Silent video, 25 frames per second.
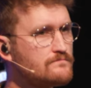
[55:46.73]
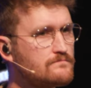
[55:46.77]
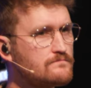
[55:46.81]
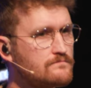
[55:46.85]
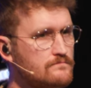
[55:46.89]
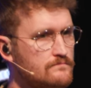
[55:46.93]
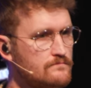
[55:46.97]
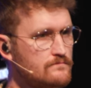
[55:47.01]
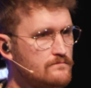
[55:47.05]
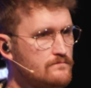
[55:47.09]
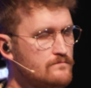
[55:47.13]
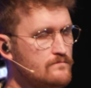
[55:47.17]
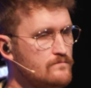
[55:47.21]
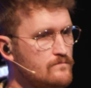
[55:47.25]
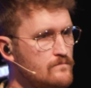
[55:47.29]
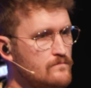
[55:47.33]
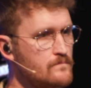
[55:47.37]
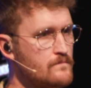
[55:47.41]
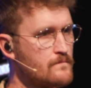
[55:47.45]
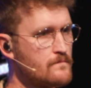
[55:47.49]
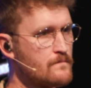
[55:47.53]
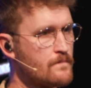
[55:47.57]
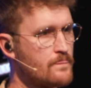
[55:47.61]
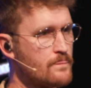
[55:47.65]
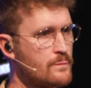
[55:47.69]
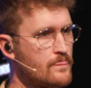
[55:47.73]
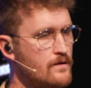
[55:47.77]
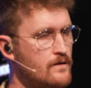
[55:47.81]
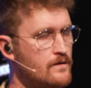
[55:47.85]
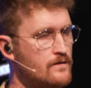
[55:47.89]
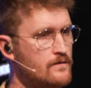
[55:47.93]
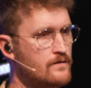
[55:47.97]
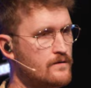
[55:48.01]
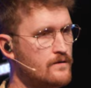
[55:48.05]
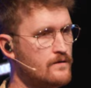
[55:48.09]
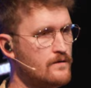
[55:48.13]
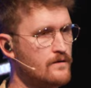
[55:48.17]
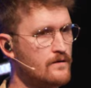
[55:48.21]

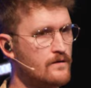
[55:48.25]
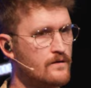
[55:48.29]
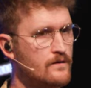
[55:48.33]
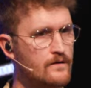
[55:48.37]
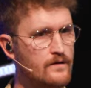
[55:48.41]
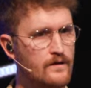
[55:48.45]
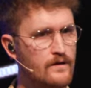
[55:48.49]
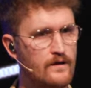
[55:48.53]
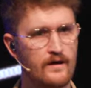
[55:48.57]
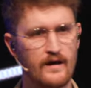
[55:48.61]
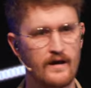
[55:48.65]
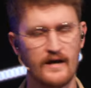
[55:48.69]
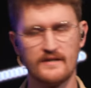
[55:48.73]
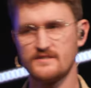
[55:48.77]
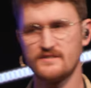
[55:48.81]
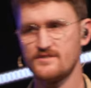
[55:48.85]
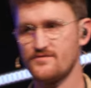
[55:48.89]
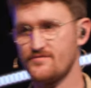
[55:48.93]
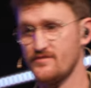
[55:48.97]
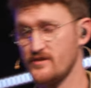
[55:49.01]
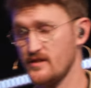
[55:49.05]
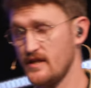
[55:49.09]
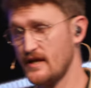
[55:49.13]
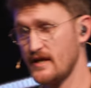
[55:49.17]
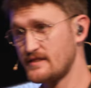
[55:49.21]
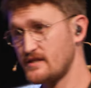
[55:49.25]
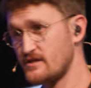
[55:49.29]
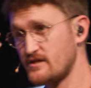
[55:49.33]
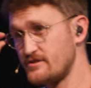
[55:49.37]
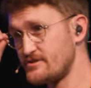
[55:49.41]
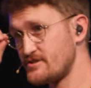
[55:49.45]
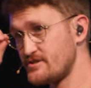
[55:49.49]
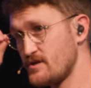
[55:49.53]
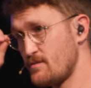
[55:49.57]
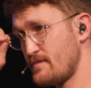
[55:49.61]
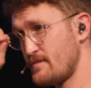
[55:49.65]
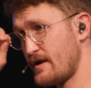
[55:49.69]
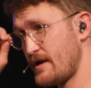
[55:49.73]
I just feel like there's
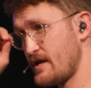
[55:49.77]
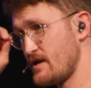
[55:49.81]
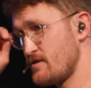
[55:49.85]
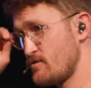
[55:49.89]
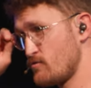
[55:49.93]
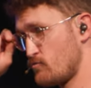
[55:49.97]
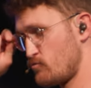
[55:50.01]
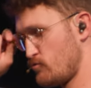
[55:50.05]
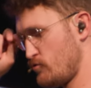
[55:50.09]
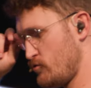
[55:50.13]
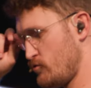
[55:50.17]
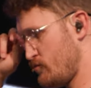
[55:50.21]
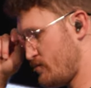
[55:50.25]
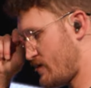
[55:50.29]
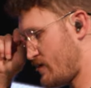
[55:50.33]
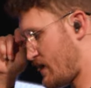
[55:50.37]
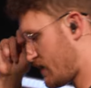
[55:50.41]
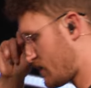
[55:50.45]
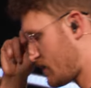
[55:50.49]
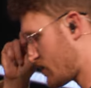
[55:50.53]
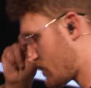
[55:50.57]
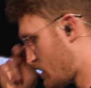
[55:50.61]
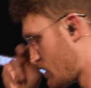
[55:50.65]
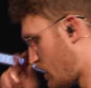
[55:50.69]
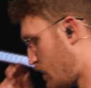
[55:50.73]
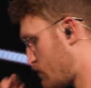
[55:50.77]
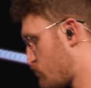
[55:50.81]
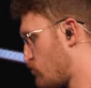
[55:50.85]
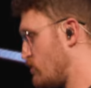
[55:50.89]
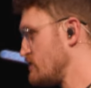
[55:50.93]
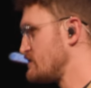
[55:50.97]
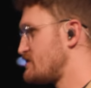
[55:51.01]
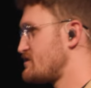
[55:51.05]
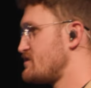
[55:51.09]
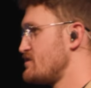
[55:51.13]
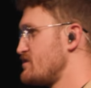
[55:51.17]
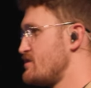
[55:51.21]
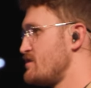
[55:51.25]
somebody in the room that God
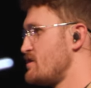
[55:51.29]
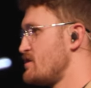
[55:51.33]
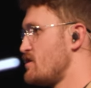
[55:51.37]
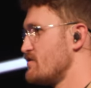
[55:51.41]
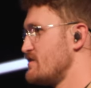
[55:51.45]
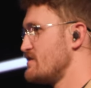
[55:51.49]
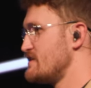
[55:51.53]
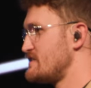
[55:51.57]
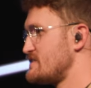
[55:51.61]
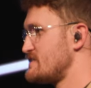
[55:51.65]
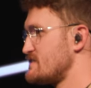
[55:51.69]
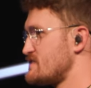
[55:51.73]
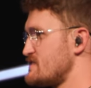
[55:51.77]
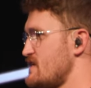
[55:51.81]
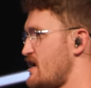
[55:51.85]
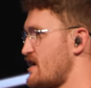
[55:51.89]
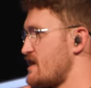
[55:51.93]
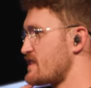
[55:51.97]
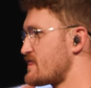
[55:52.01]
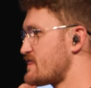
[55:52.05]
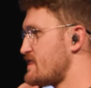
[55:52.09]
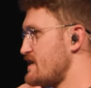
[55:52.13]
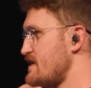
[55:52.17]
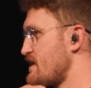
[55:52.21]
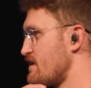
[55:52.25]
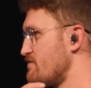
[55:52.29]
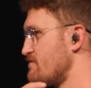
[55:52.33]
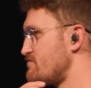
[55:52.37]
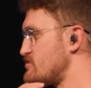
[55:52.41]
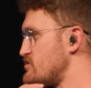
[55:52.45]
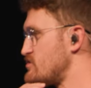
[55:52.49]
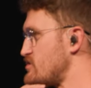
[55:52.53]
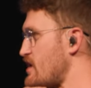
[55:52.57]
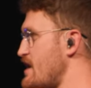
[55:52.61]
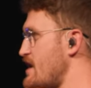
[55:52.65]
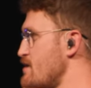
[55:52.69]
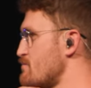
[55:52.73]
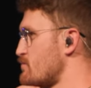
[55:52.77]
wants you to know this is not a thing of
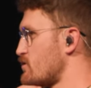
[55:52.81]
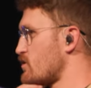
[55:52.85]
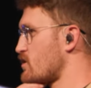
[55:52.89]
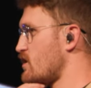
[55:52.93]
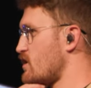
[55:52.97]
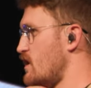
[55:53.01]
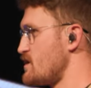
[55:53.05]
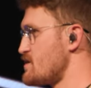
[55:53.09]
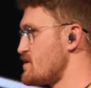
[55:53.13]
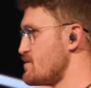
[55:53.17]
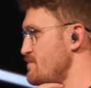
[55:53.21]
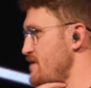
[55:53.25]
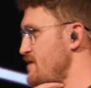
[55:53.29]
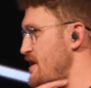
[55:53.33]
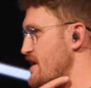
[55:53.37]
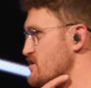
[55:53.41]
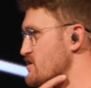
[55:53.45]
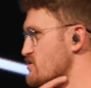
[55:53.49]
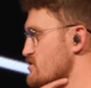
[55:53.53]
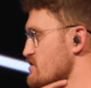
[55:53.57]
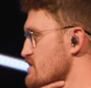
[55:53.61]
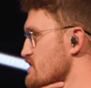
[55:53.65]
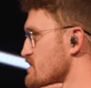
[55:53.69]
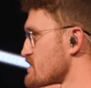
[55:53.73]
shame or condemnation.